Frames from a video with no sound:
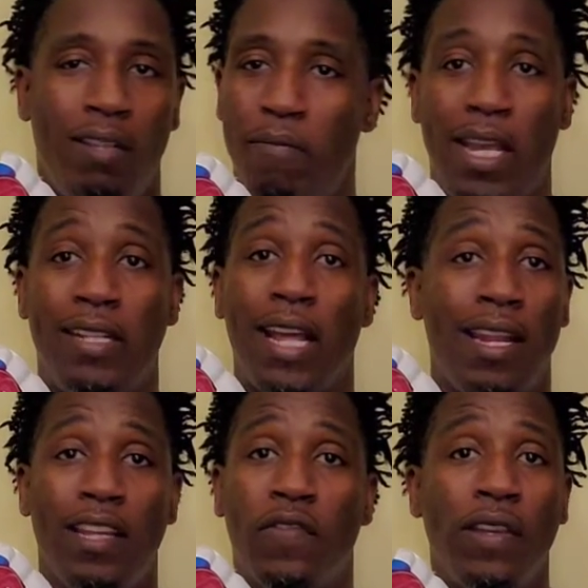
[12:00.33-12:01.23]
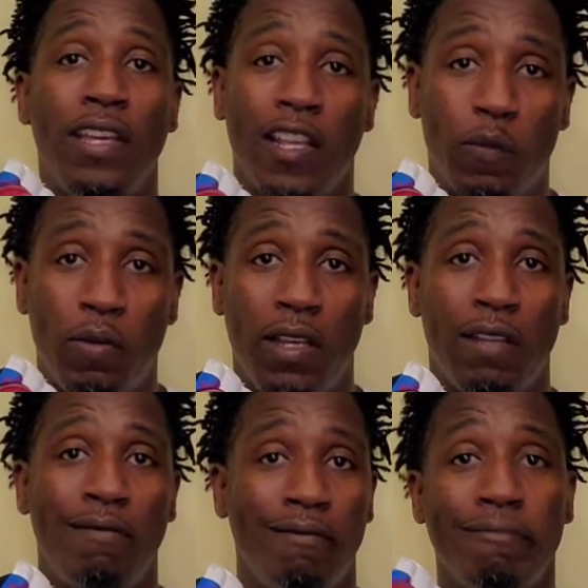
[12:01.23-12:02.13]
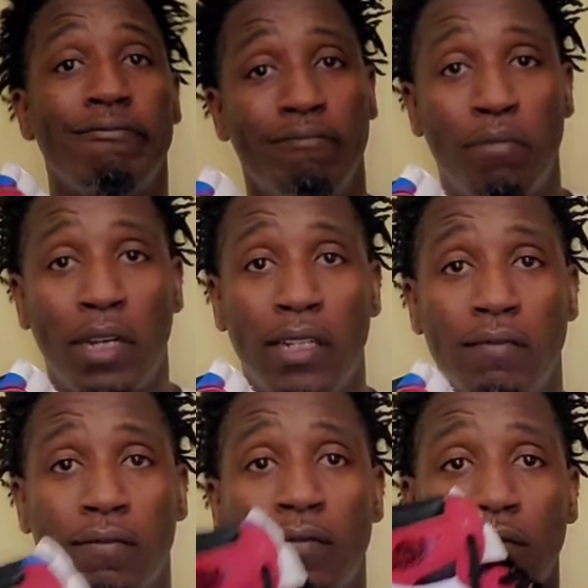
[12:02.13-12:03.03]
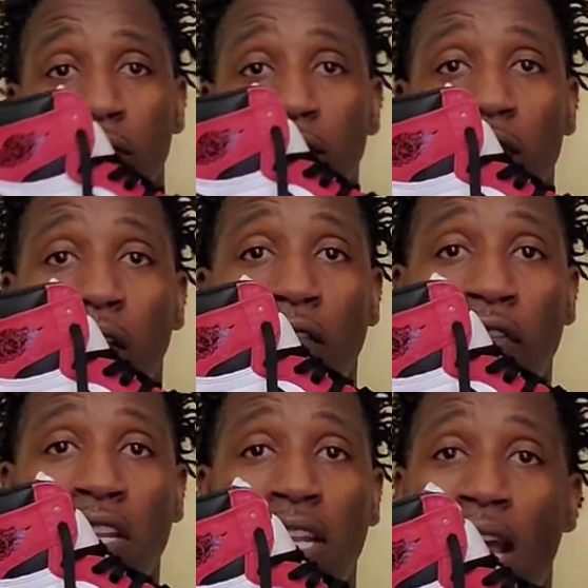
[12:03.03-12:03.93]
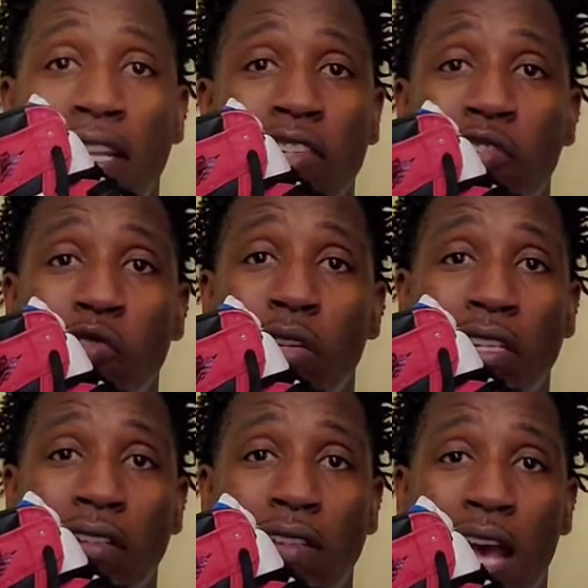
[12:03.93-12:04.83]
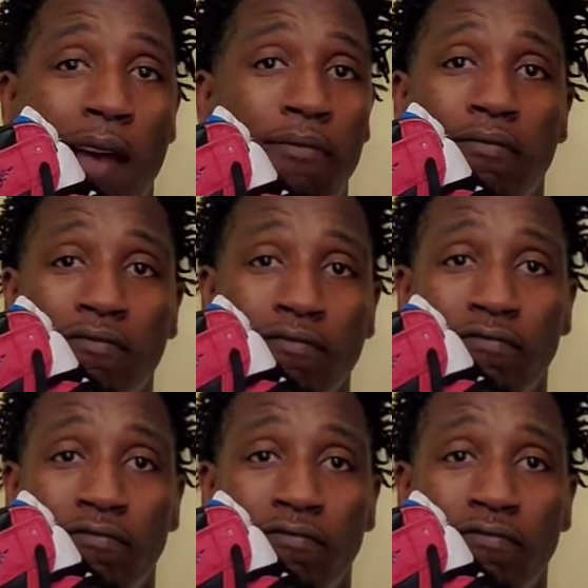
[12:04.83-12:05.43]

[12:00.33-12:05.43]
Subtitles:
made that list for ESPN, but if you didn't have this shoe in your top